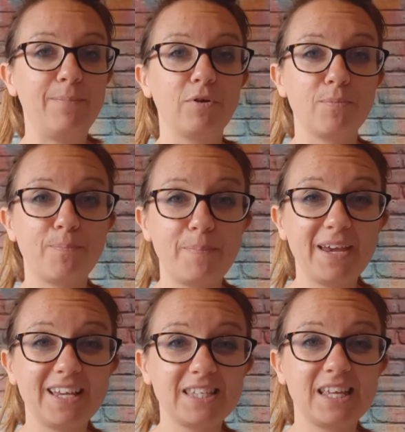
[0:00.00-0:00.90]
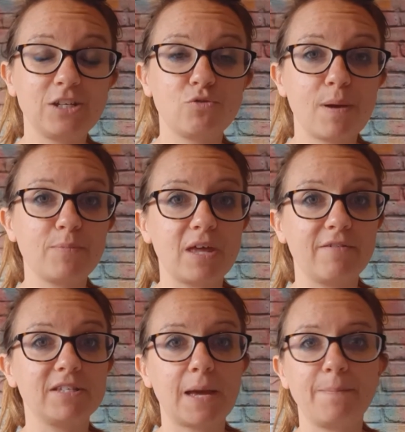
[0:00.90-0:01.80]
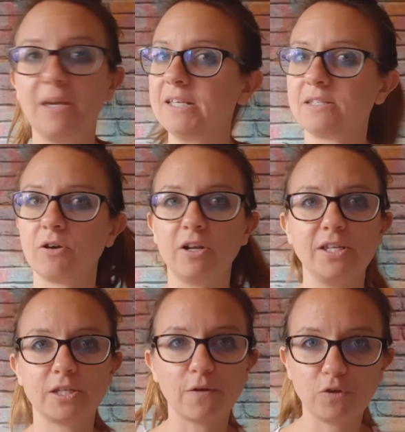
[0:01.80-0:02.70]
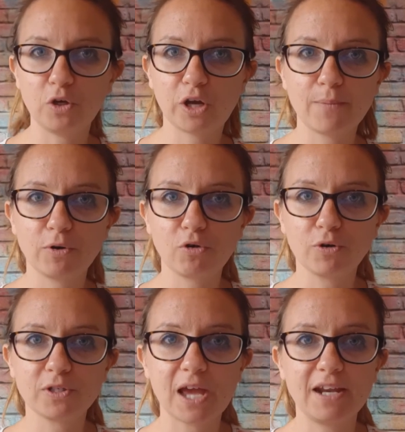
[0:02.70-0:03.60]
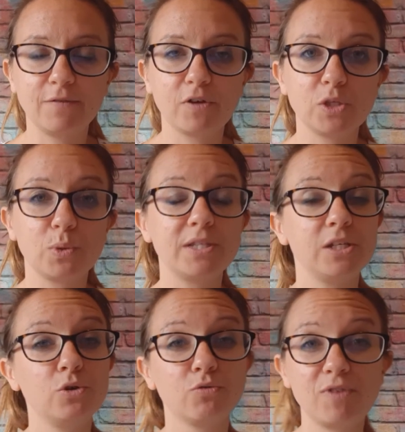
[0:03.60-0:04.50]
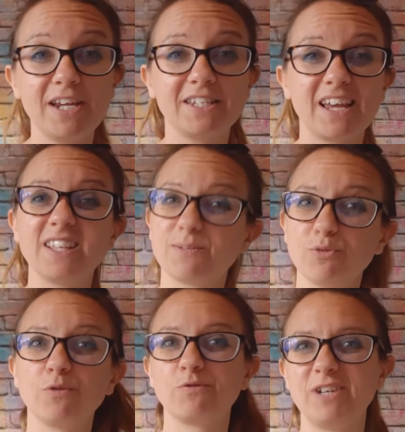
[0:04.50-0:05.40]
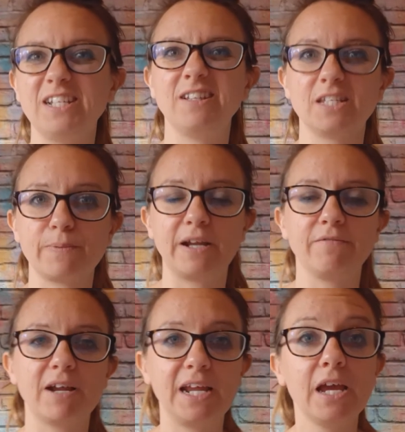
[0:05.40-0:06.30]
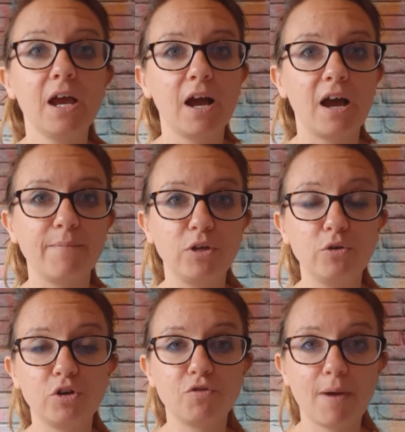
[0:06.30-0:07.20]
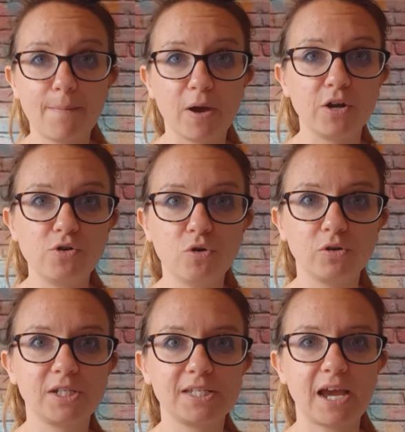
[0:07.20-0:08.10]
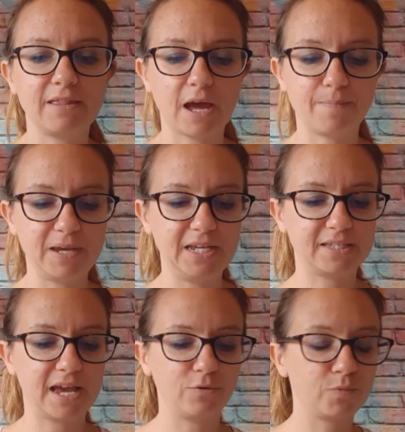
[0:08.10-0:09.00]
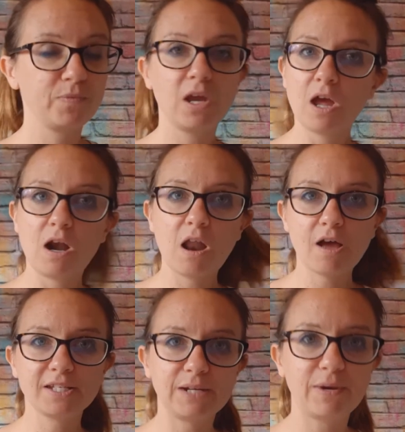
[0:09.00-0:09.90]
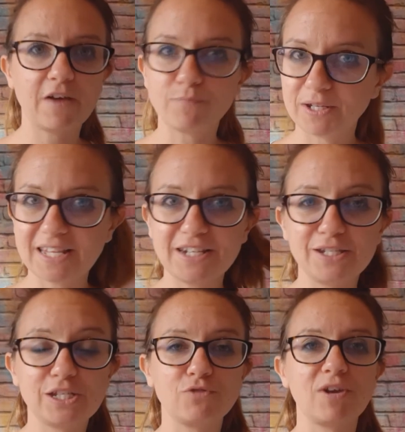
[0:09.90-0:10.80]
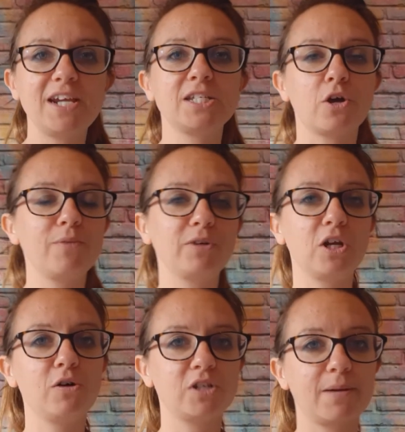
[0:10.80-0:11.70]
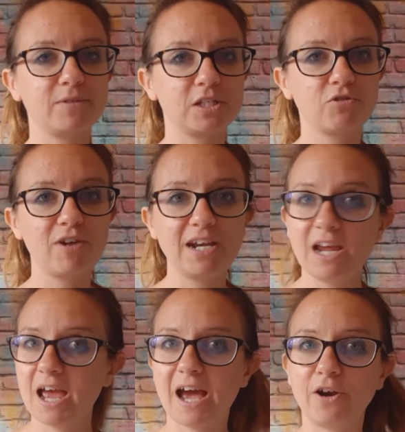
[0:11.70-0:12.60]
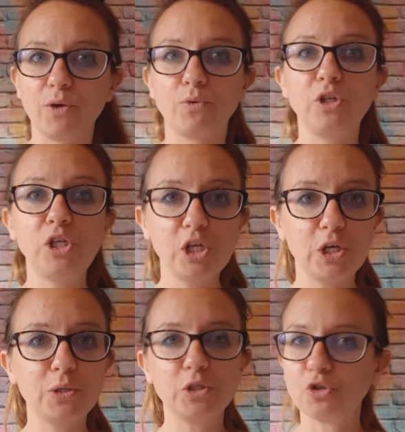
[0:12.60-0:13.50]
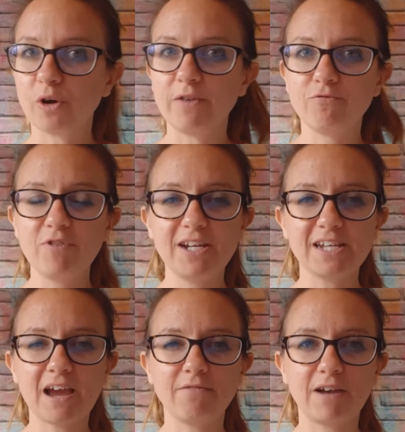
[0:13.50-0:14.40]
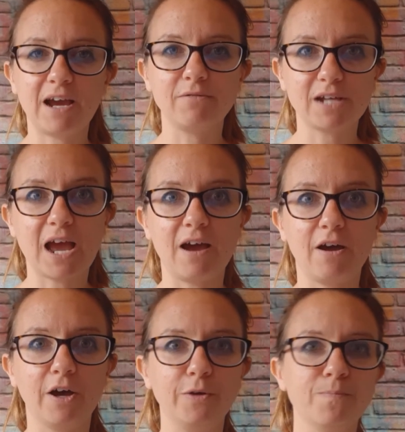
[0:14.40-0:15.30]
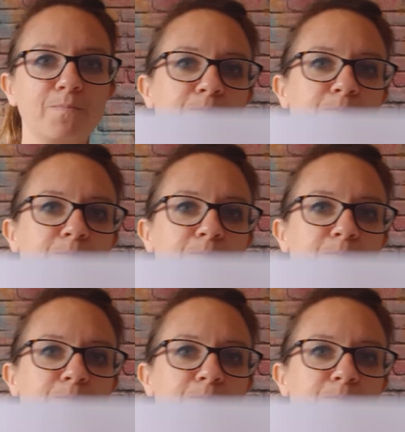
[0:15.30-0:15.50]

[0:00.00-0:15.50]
But the biggest thing to remember there is that B is silent. So if you come across any of those words in your reading, this is more for reading than spelling, really, you can remember not to say that B sound. Lastly, we have my sentence to read. So I'm going to hold it up to the screen and I want you to try and read it out loud at home.